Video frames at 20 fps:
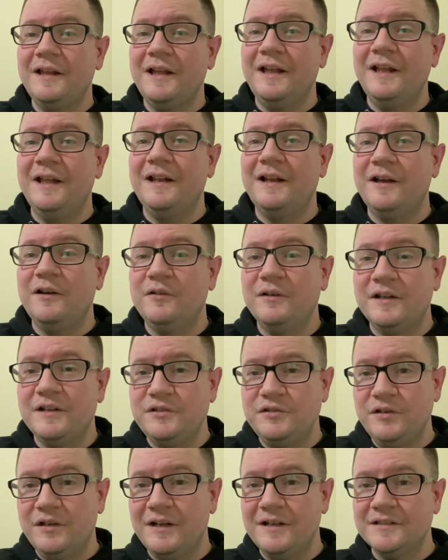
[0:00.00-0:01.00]
And I will
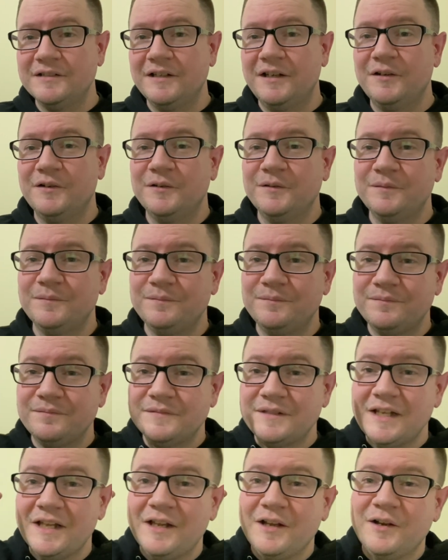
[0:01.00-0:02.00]
catch you guys later.
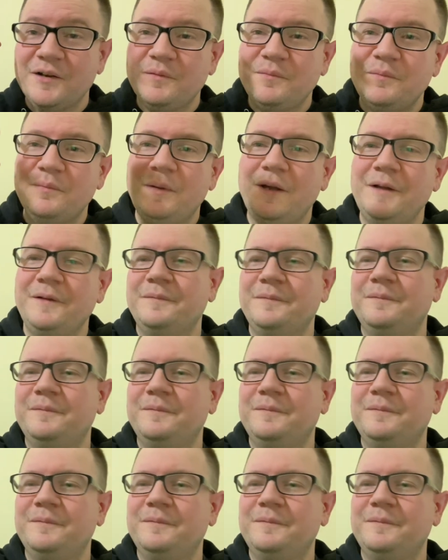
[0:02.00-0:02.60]
Take care. Bye.